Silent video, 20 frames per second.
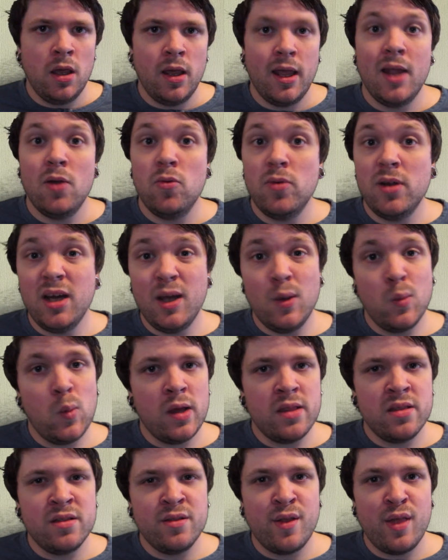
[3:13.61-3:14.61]
It really
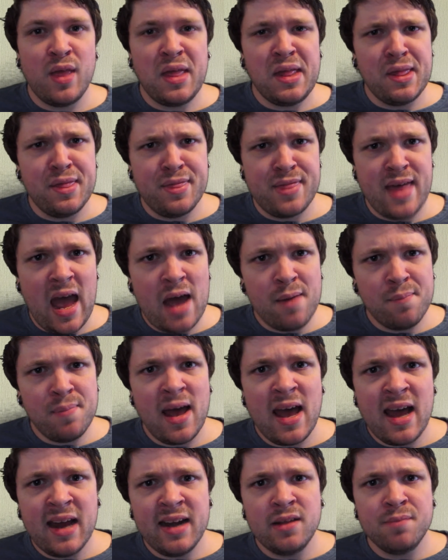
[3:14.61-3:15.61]
wasn't that
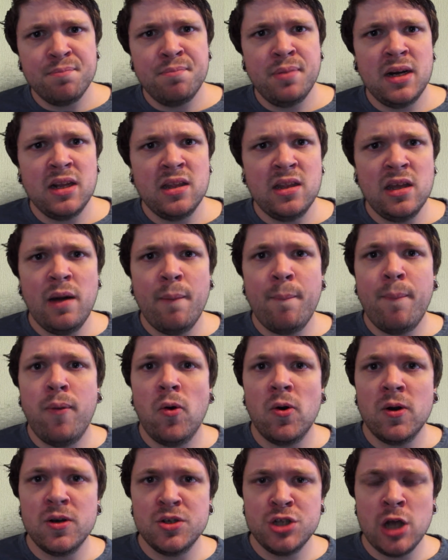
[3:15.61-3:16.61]
bad, but it did a
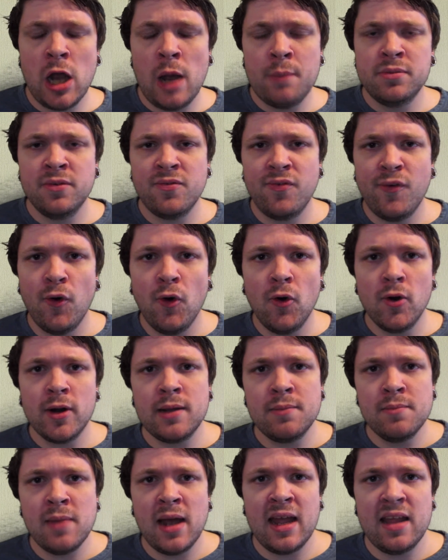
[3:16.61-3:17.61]
poor job of
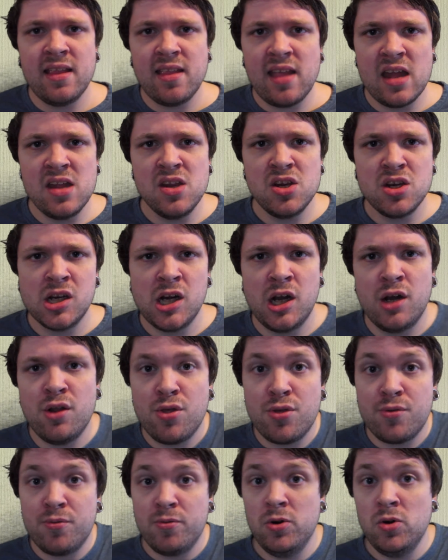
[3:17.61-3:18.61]
holding my attention
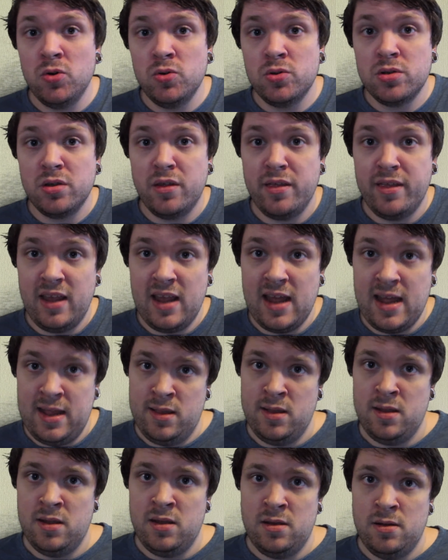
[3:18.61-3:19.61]
through to the
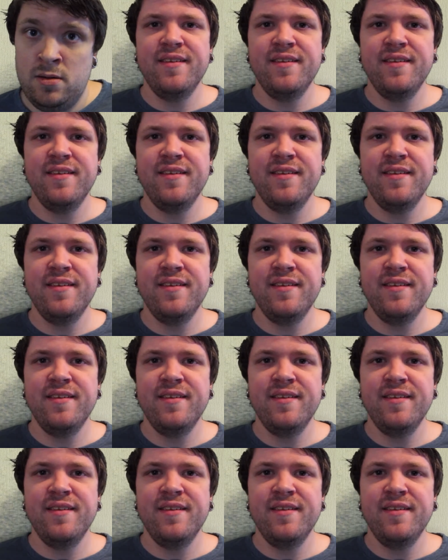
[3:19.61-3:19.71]
end.